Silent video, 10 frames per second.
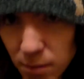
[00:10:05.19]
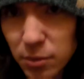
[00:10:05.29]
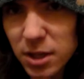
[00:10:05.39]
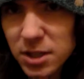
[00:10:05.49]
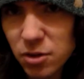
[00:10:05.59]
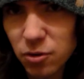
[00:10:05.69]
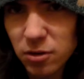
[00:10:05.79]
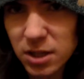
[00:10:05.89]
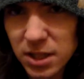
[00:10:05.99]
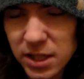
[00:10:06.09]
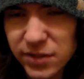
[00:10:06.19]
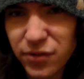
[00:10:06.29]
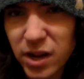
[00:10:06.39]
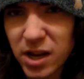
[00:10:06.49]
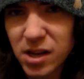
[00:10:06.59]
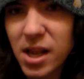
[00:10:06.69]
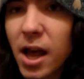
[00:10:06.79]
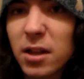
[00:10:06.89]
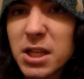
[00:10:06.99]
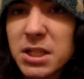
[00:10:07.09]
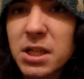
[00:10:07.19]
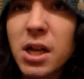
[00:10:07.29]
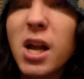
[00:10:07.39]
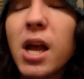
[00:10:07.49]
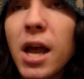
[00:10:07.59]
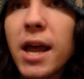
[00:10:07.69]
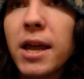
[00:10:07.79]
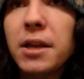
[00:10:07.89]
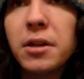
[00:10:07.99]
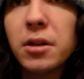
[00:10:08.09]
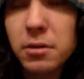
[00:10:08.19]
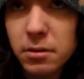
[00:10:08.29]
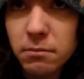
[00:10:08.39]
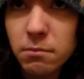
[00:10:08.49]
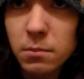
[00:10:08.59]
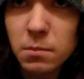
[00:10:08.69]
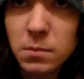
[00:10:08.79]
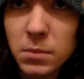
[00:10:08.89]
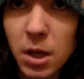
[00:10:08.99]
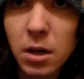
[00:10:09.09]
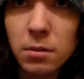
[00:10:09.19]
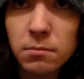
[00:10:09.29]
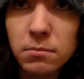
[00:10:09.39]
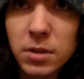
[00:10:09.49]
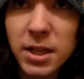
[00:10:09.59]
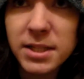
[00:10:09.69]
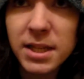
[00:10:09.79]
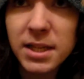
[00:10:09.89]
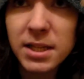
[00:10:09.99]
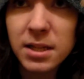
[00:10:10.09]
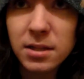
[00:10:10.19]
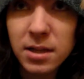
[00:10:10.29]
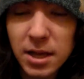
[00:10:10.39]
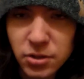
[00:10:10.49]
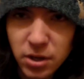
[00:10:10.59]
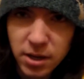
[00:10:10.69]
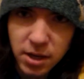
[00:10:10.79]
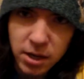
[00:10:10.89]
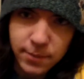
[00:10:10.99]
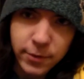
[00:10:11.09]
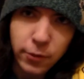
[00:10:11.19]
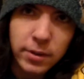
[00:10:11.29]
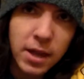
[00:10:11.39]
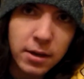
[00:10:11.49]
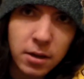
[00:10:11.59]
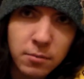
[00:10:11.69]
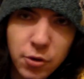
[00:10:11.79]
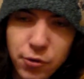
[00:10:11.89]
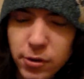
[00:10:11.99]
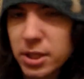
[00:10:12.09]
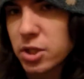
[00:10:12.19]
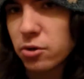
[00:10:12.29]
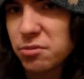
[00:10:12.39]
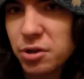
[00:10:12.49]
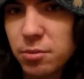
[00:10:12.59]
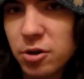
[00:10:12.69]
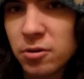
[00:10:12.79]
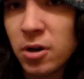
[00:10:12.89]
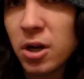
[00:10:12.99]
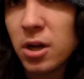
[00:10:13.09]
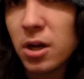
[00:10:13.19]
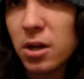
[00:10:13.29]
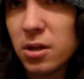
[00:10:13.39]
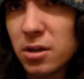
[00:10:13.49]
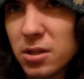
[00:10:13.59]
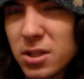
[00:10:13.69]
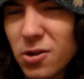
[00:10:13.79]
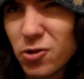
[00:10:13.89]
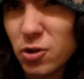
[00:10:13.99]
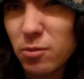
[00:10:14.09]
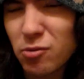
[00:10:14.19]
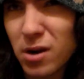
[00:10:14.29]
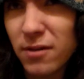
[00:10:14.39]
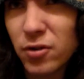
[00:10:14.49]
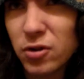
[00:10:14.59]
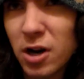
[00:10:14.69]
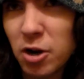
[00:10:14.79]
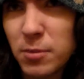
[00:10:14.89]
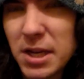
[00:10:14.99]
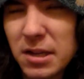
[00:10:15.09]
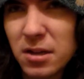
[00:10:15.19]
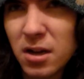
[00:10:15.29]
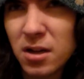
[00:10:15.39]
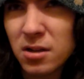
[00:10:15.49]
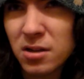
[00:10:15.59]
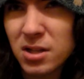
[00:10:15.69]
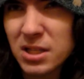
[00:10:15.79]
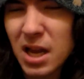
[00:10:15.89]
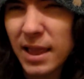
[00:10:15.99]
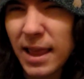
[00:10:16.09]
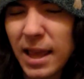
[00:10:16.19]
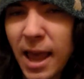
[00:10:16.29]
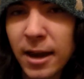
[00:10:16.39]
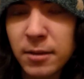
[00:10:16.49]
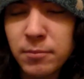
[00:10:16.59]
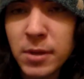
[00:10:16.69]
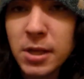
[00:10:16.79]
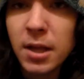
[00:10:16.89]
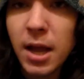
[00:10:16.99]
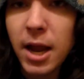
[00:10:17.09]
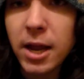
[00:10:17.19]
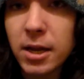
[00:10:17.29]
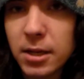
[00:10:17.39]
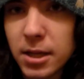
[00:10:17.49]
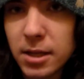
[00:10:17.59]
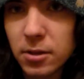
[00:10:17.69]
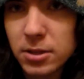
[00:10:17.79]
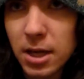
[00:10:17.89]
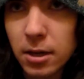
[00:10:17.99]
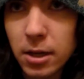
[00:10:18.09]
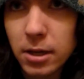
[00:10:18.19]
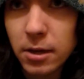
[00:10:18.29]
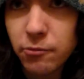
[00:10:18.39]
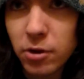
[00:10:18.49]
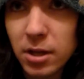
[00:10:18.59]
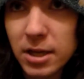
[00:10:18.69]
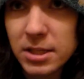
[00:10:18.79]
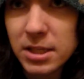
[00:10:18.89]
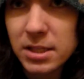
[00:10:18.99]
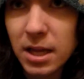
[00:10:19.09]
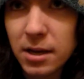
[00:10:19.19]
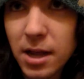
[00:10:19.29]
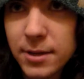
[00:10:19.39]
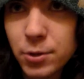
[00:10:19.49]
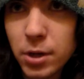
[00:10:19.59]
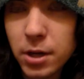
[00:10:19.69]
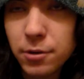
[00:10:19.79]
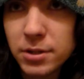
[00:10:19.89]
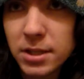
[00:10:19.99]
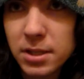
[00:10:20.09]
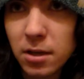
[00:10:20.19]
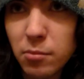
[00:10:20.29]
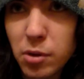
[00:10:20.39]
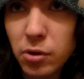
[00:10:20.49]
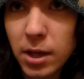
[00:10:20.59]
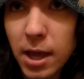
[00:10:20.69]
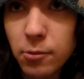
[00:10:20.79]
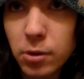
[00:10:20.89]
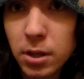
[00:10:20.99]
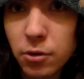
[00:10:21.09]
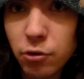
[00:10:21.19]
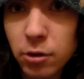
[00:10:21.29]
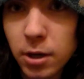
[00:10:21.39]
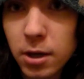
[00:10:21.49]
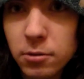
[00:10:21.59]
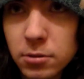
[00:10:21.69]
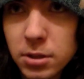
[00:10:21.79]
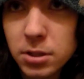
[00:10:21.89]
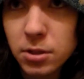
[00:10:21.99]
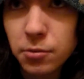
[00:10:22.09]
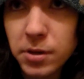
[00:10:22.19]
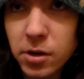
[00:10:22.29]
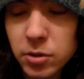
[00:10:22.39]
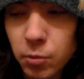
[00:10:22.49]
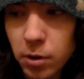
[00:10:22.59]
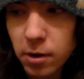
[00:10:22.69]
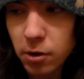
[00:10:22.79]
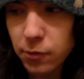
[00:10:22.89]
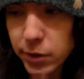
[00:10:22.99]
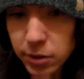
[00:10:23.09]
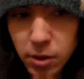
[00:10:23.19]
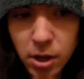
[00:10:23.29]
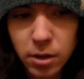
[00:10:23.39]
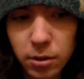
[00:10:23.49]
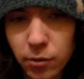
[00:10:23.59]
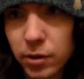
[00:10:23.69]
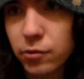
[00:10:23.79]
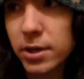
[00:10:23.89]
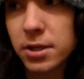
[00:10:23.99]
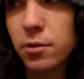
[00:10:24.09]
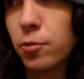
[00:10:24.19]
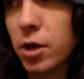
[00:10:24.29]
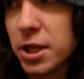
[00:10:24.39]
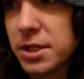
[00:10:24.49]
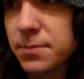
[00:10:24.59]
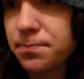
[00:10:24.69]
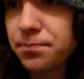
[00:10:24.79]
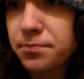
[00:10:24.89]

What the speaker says: But it's cool because he's freaking Callus. And Ezra ended up throwing that McQuarrie Stormtrooper, Snowtrooper, whatever, helmet design thing at him. And he looks at it and realizes that Ezra had used this to communicate with the crew of the Ghost. So he knows where they're going. They're going to rescue the Wookiees.